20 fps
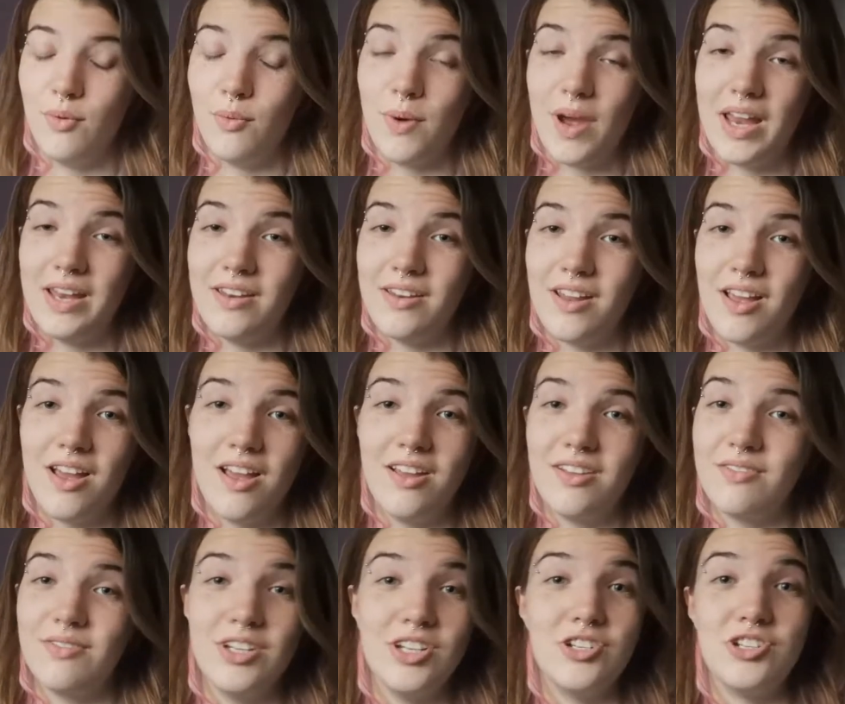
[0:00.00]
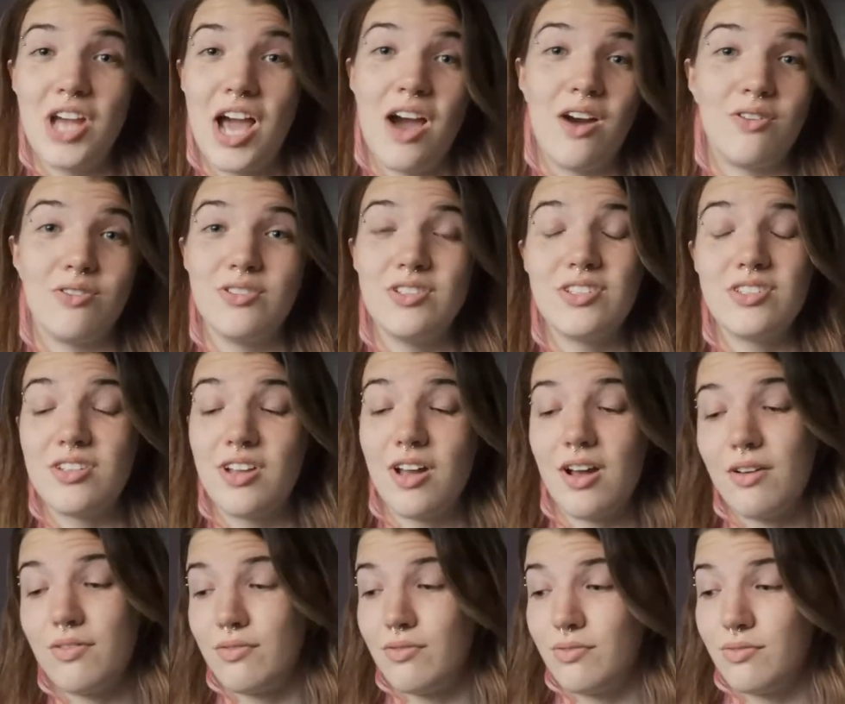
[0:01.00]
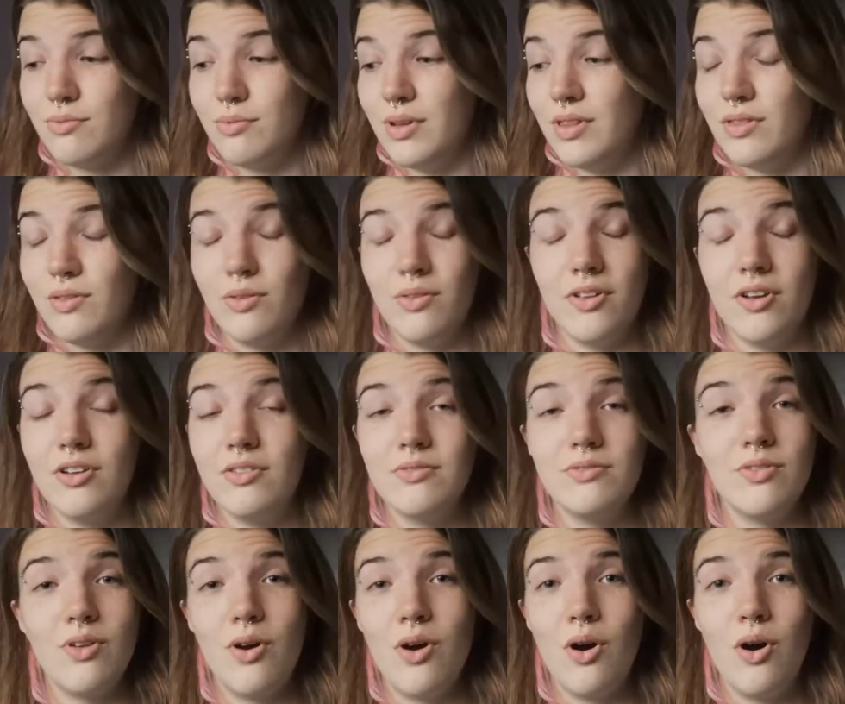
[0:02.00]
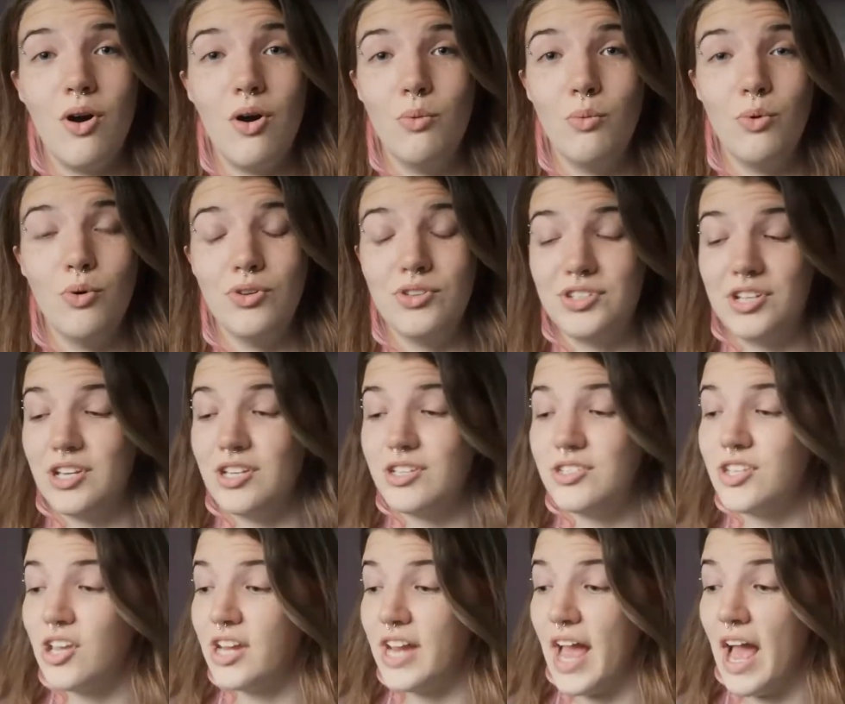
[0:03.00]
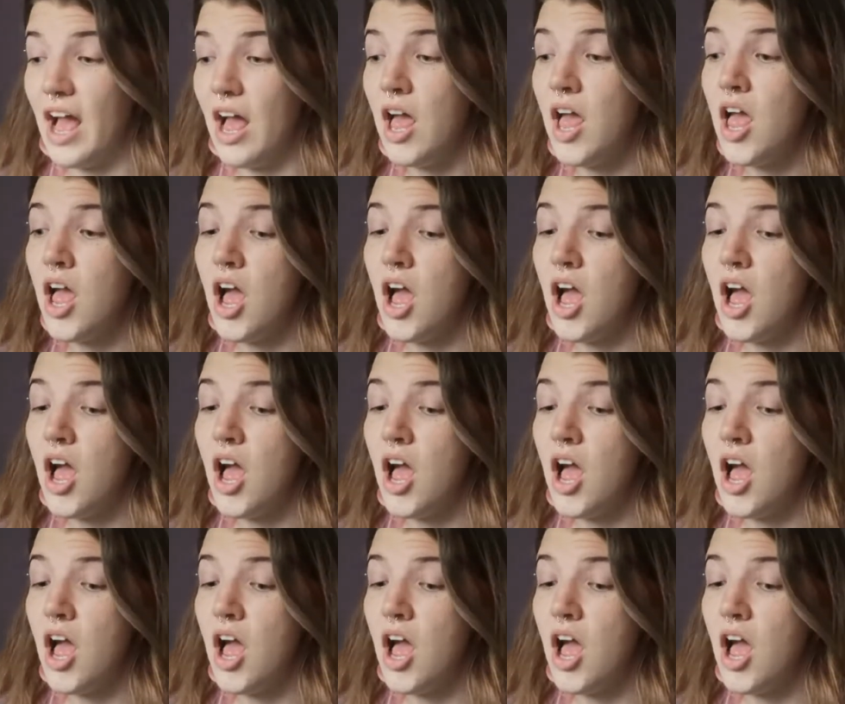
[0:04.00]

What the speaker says: when you shower and stuff with all the hot water. So yeah,